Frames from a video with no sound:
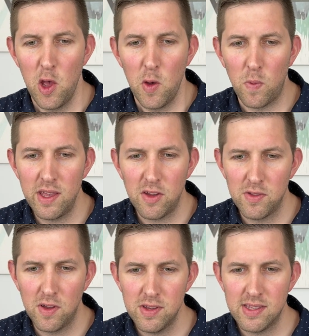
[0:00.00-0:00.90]
what you'll
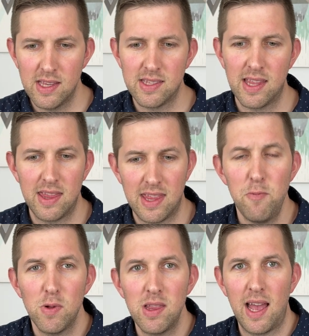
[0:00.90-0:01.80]
notice is that they
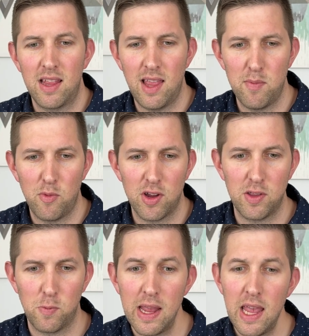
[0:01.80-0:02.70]
rely a lot more on the
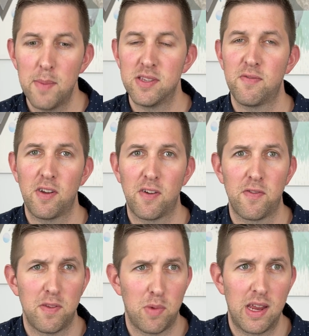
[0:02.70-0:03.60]
right hemisphere of
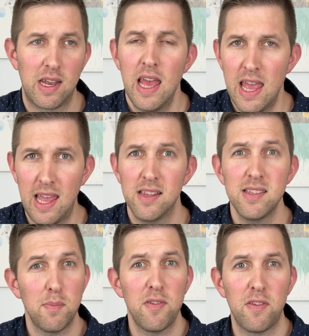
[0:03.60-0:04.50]
the brain and
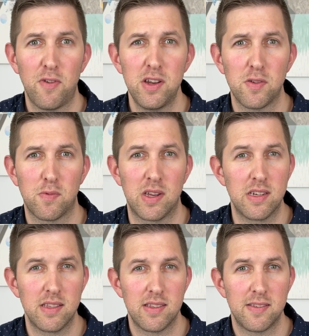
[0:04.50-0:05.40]
some of the frontal
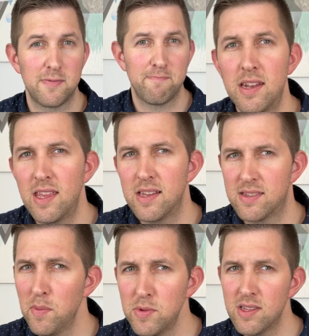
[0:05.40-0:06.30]
regions. And the
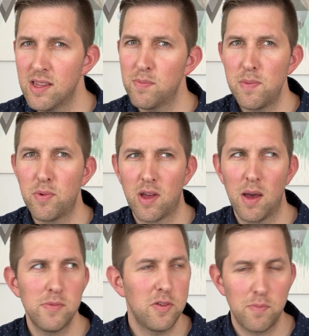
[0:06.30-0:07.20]
assumption that people
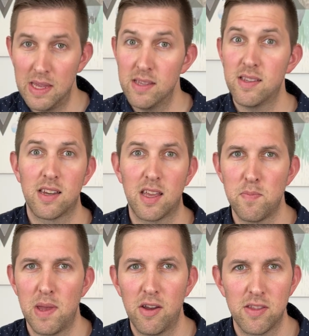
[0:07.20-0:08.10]
come to based on
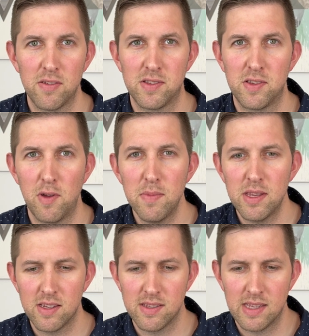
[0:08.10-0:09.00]
comparing those two
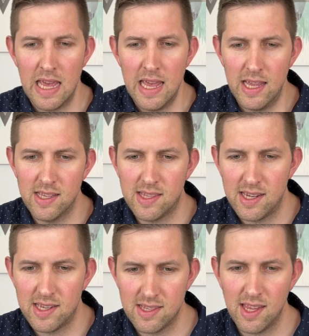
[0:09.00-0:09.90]
images is
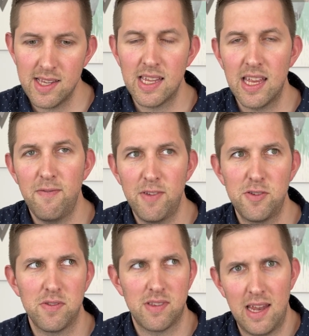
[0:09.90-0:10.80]
that dyslexic
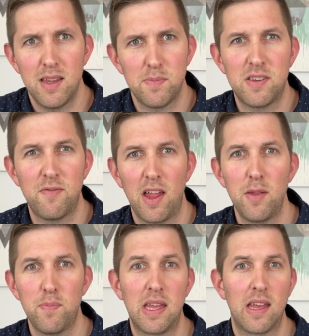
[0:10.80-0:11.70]
individuals end up
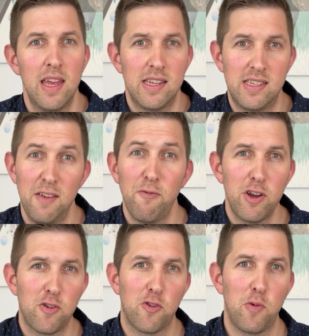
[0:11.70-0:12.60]
developing
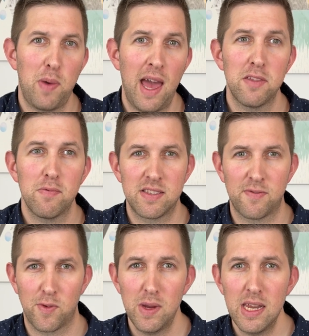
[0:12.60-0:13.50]
different neural pathways
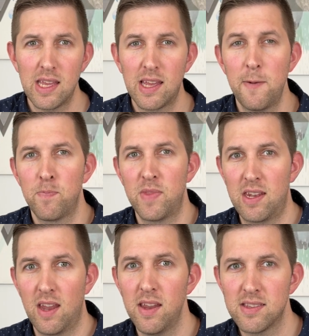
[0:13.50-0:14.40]
for reading than
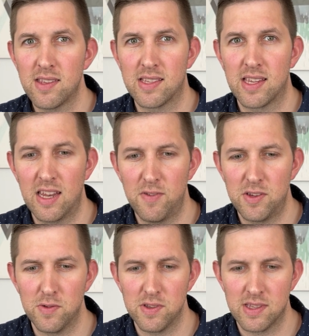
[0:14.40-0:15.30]
non-dyslexic
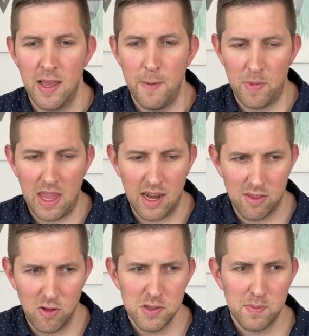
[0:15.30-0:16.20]
individuals, and
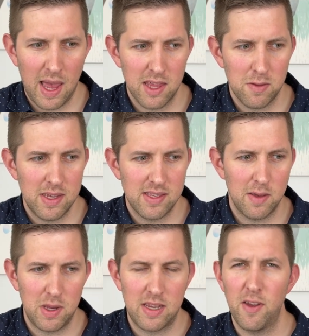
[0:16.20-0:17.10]
those pathways that
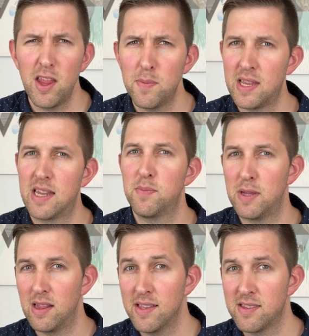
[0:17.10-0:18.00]
we develop tend to be
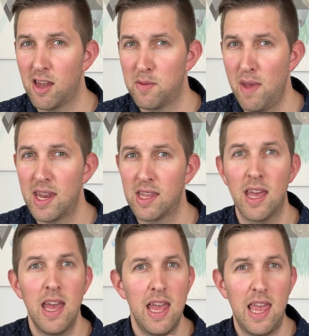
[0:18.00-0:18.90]
less automatic
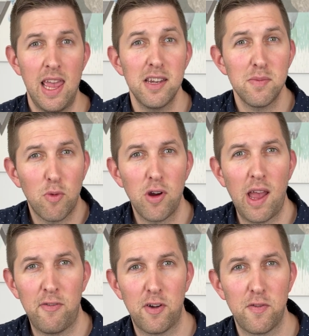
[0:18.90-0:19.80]
and more
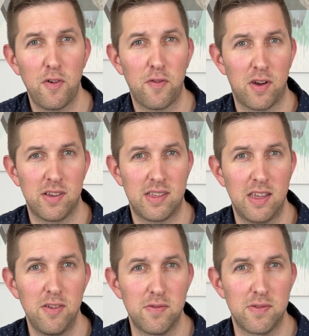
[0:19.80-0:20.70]
effortful for us to
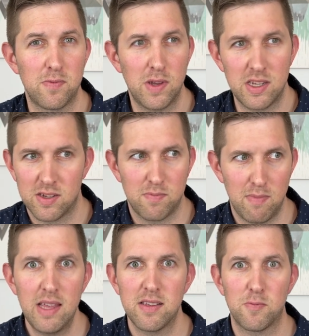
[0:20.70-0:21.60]
use, which
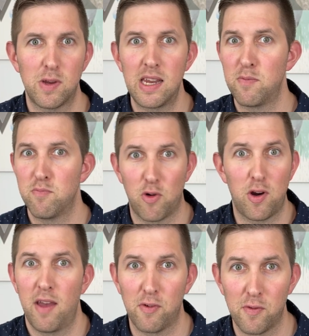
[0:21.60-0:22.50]
makes reading more
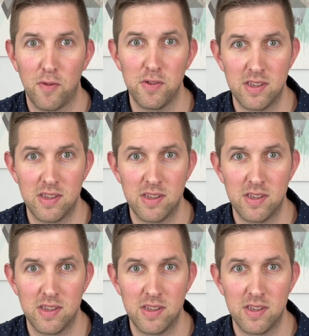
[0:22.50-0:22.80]
effortful to